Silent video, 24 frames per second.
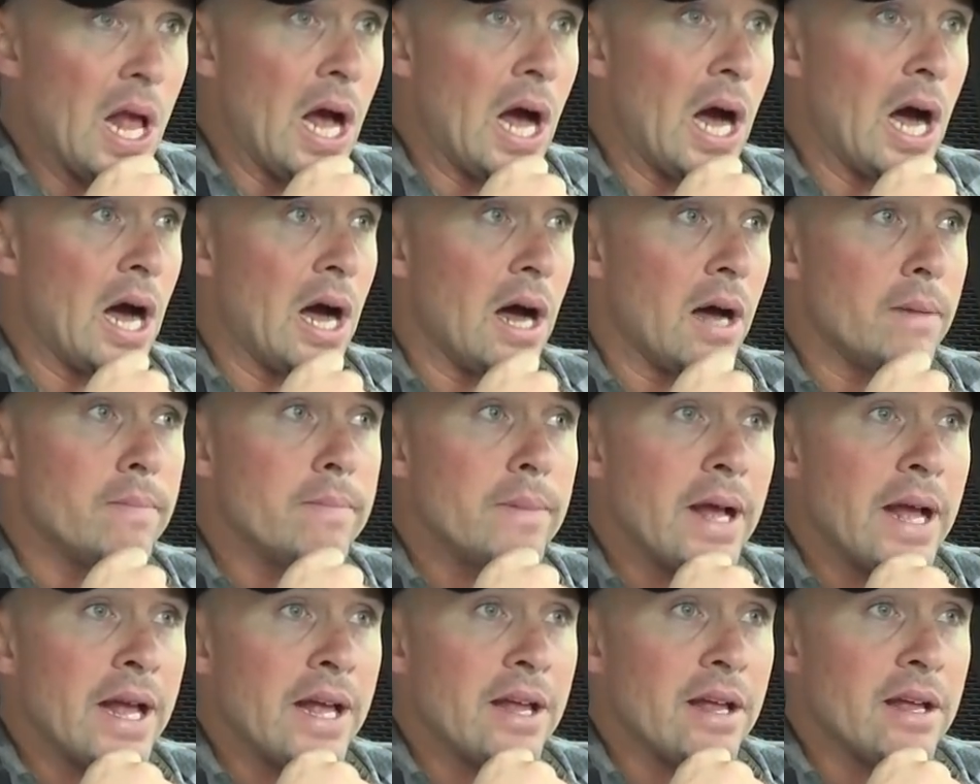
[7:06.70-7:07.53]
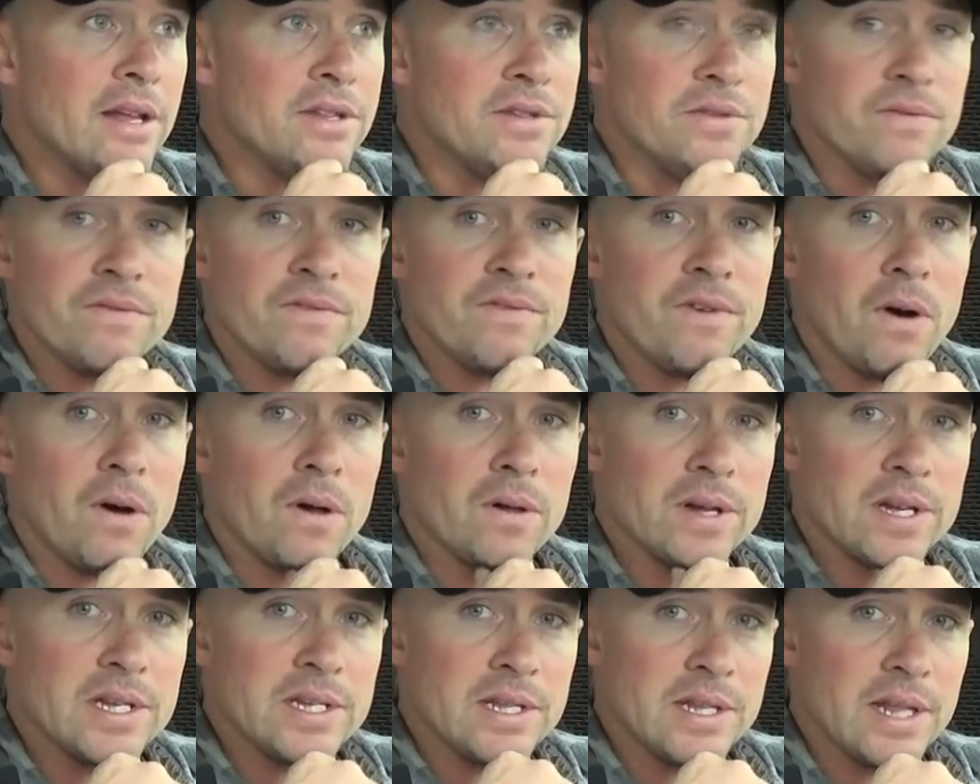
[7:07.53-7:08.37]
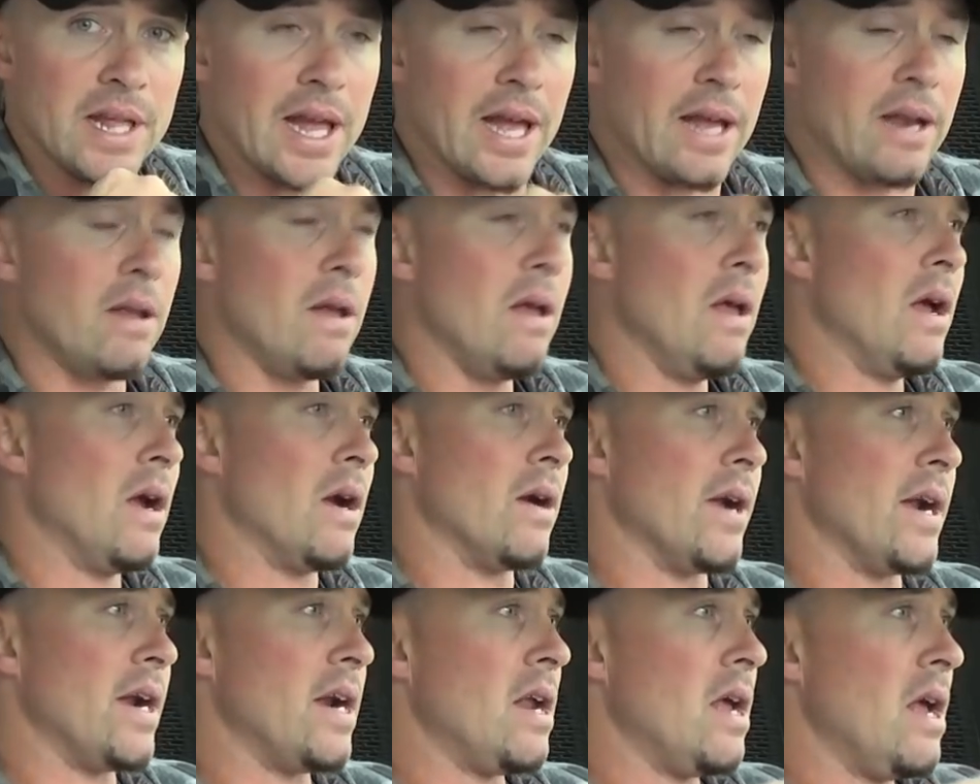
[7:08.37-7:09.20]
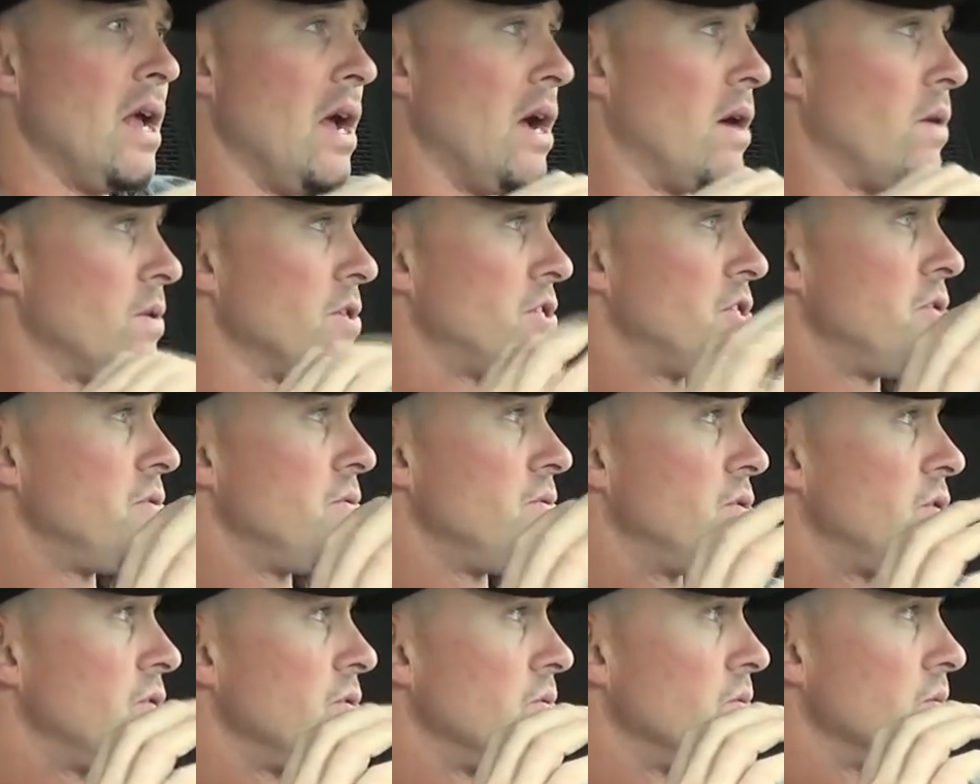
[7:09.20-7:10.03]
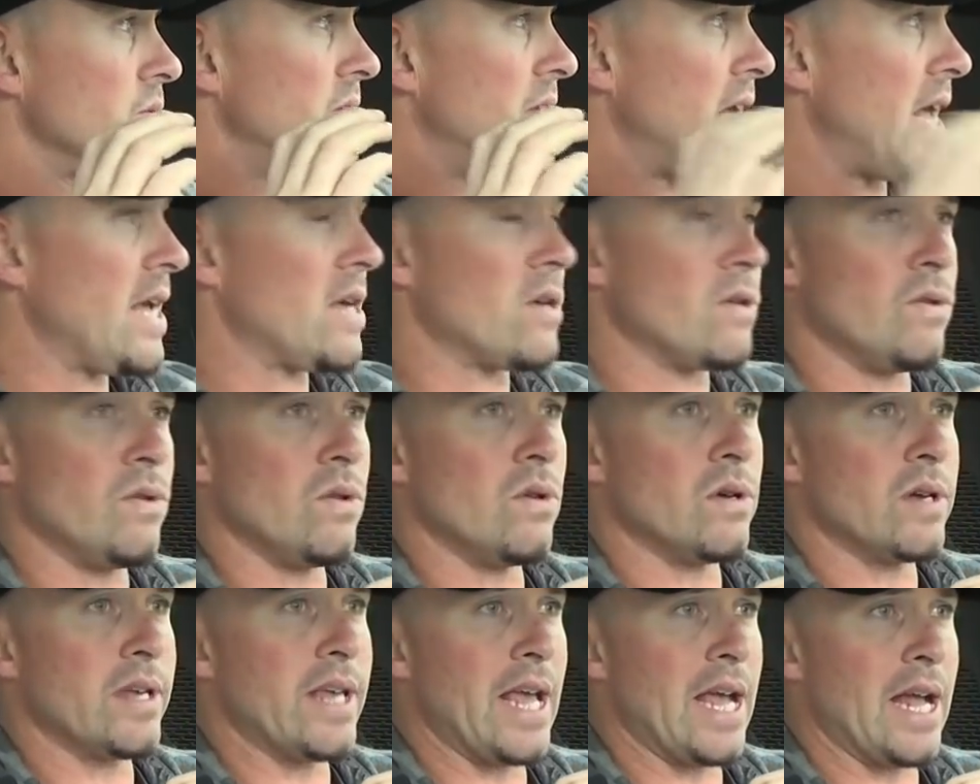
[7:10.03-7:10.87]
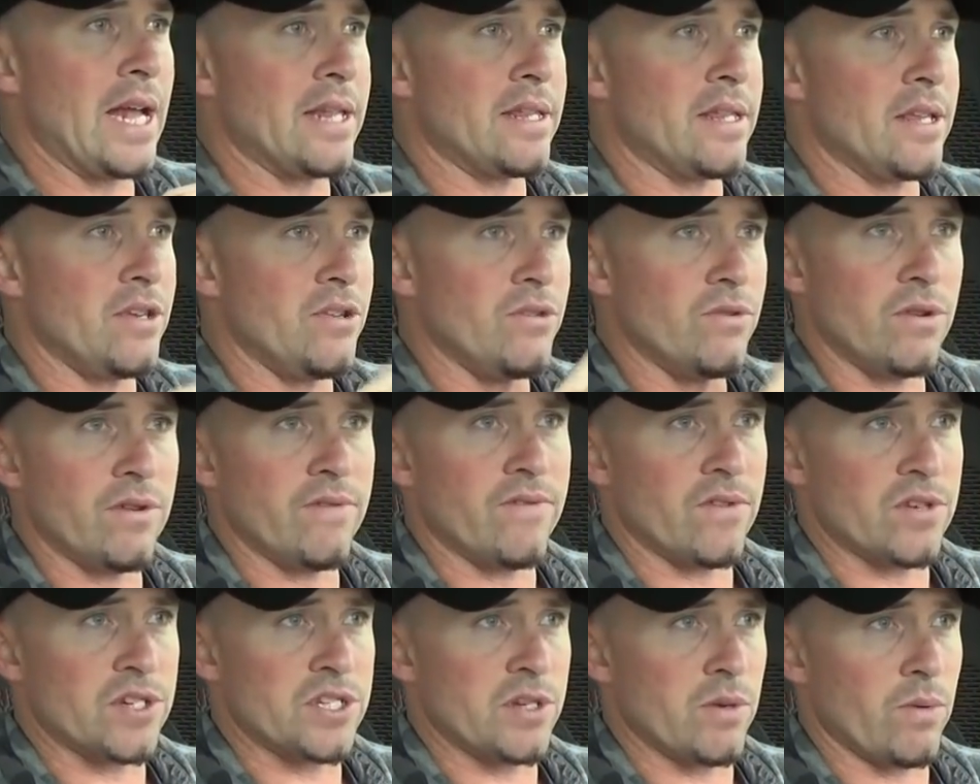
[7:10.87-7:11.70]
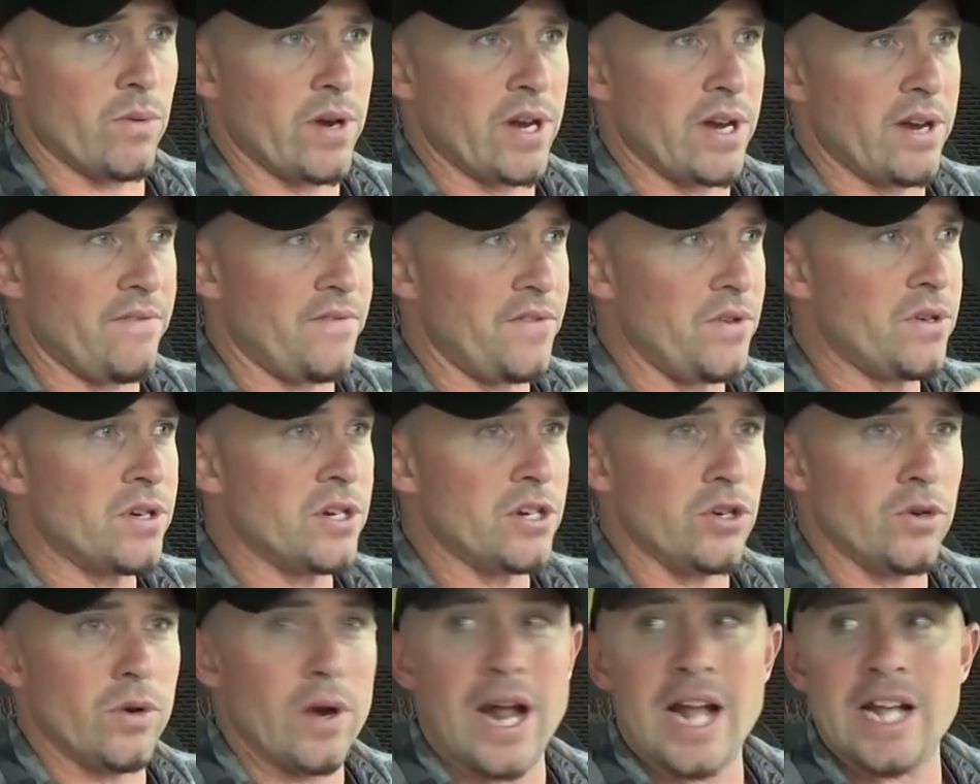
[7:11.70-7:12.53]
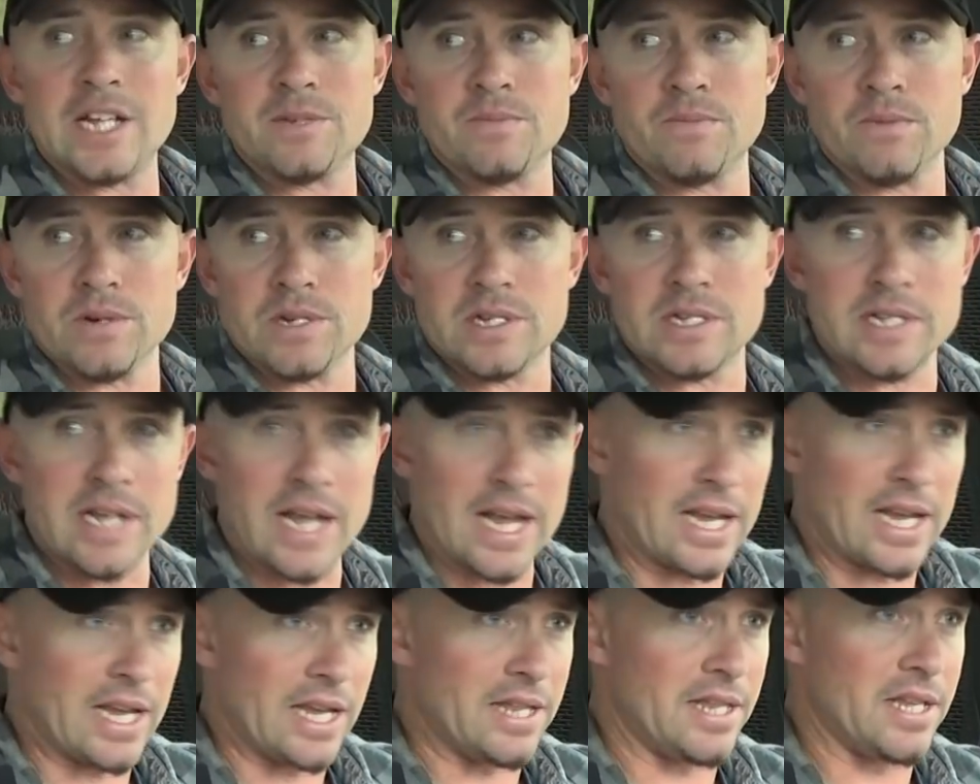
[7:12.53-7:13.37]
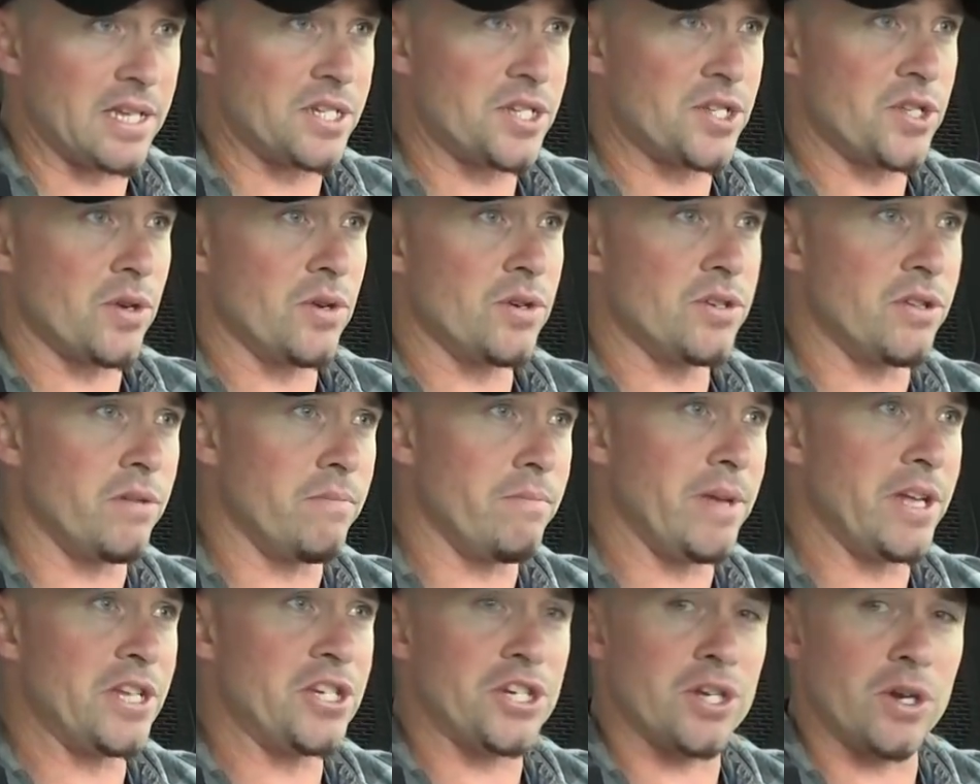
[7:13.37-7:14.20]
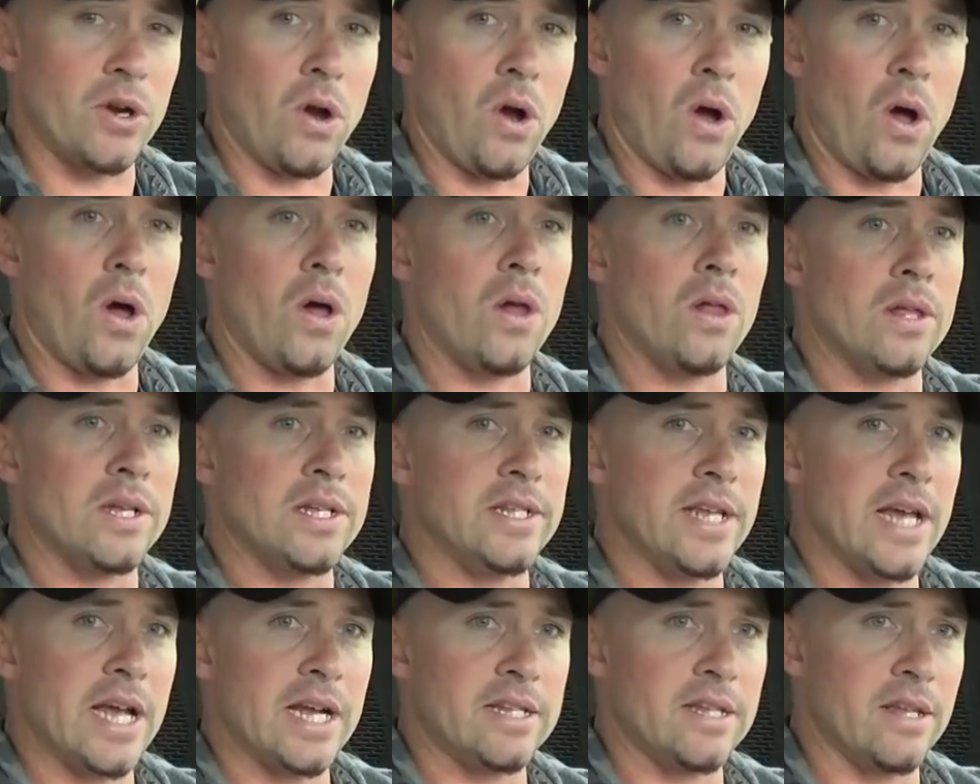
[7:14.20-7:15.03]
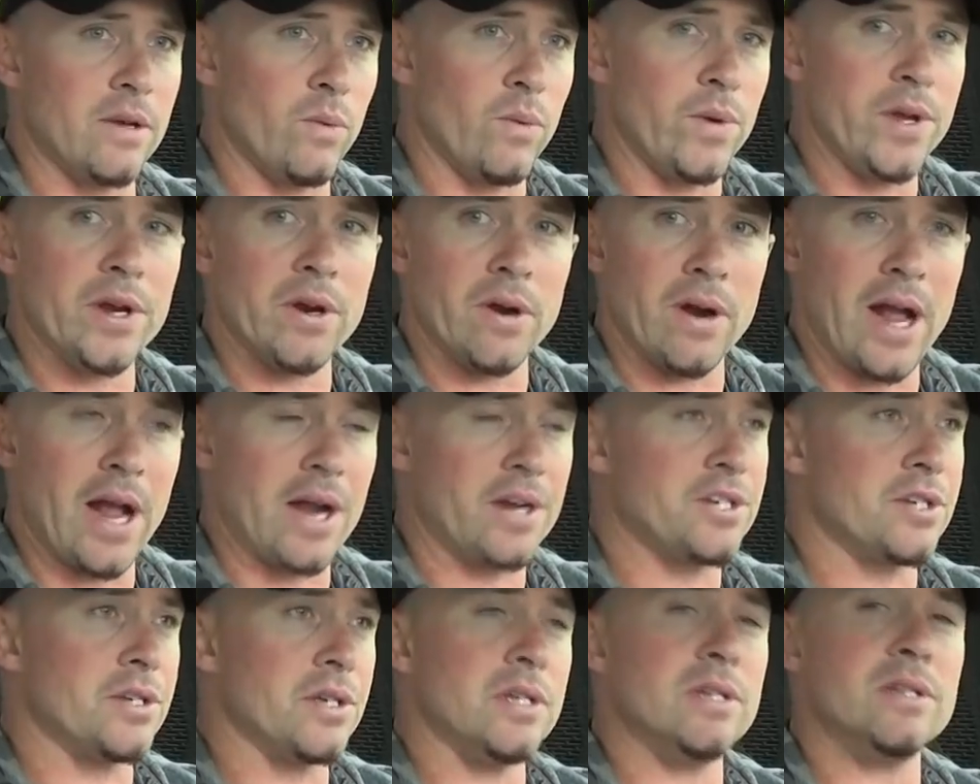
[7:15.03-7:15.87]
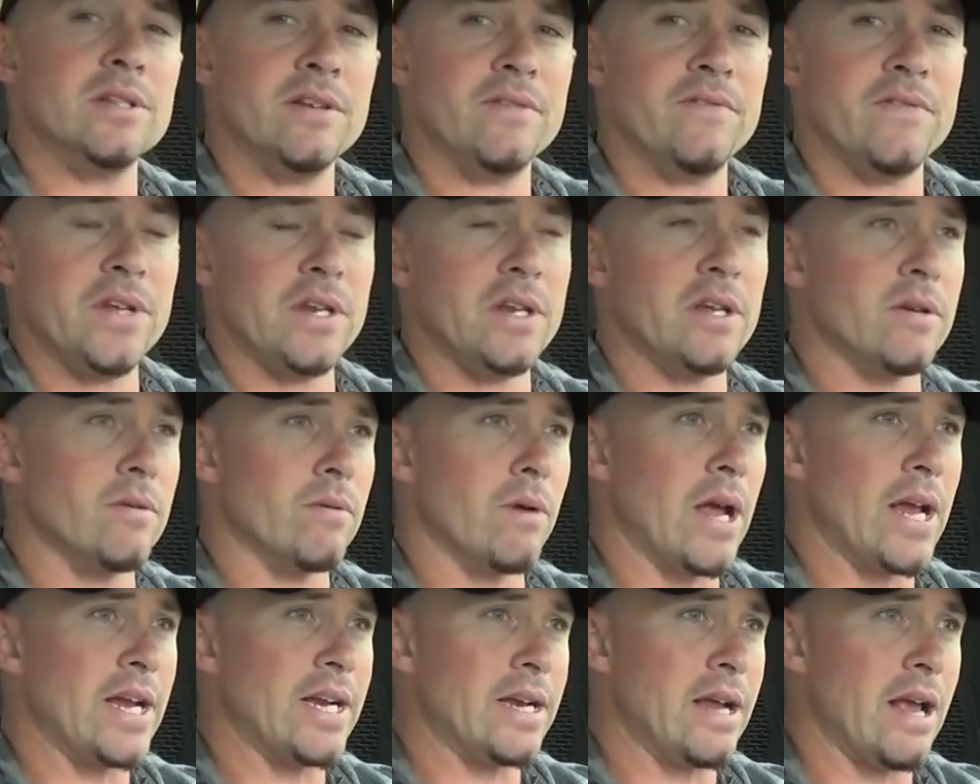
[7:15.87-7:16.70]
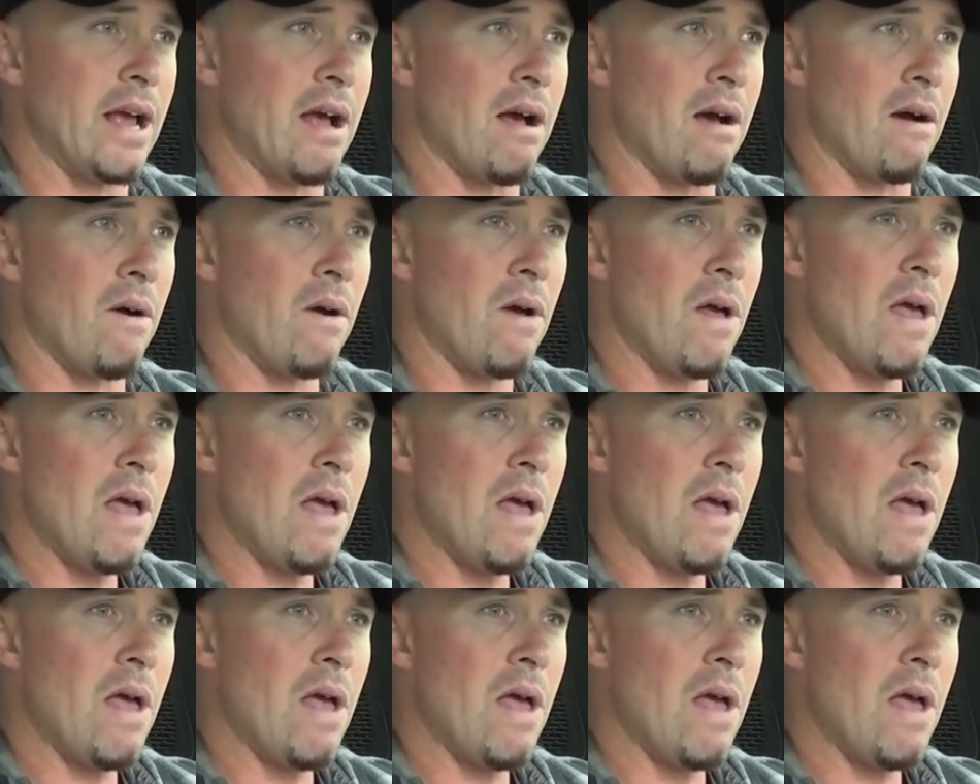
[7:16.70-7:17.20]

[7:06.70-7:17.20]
and to fall into that. All right, I want you to take a look at the universe that we're in. If you can grasp for a second this third dimension holodeck that we are actually living in right now,